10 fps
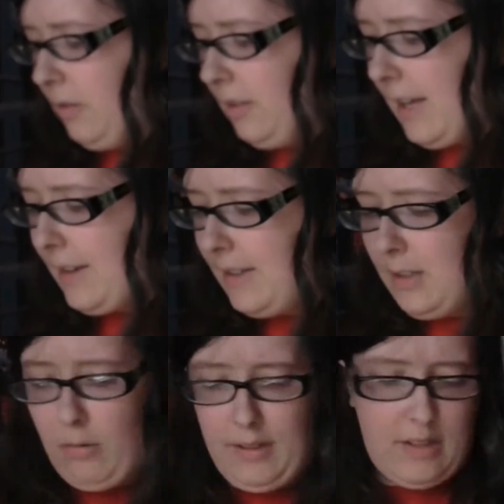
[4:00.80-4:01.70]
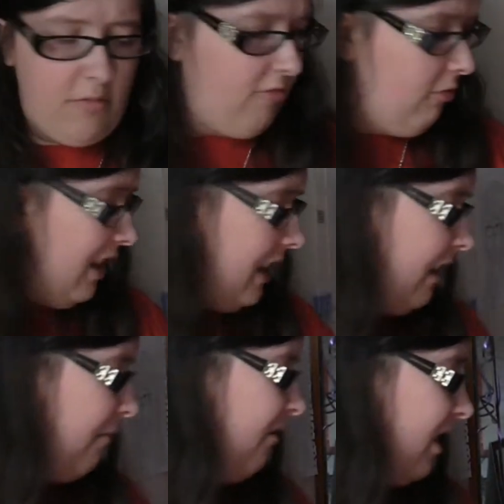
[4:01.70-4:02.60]
Unlike this one, it's
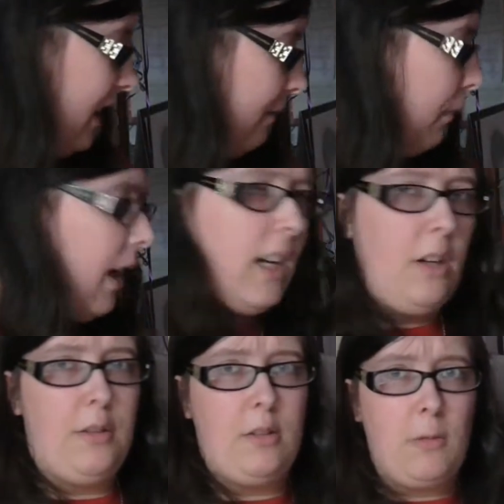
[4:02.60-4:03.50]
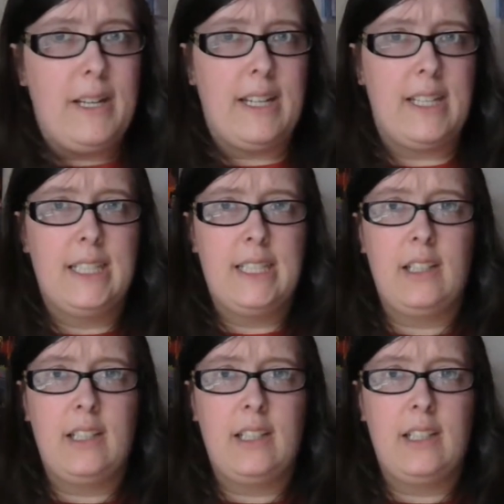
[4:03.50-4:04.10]
really, really mild and weak.